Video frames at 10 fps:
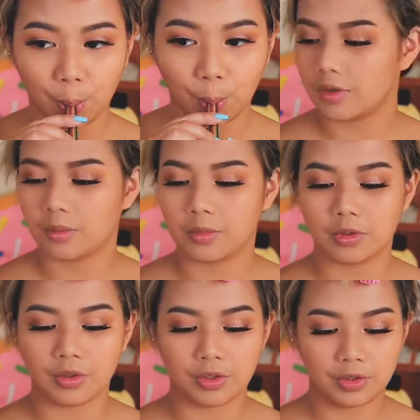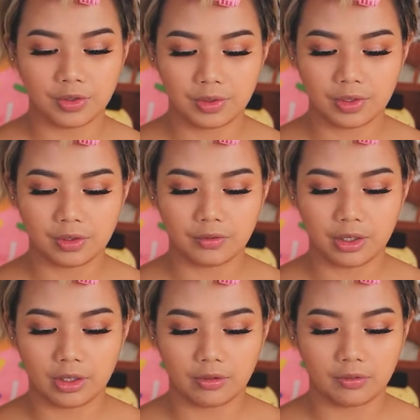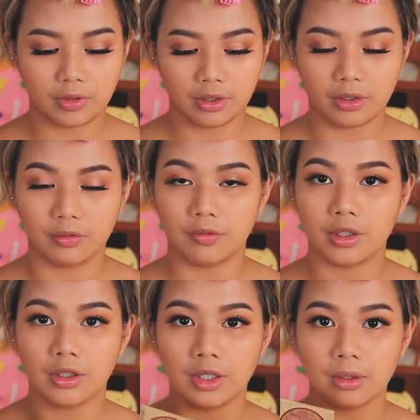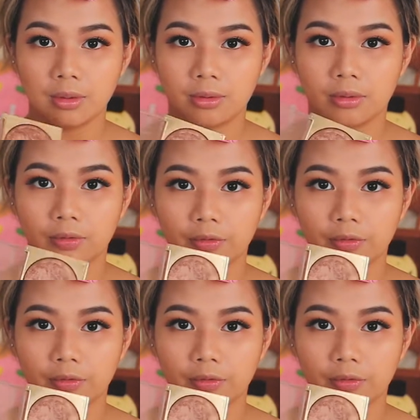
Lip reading: So I'm going to use this very old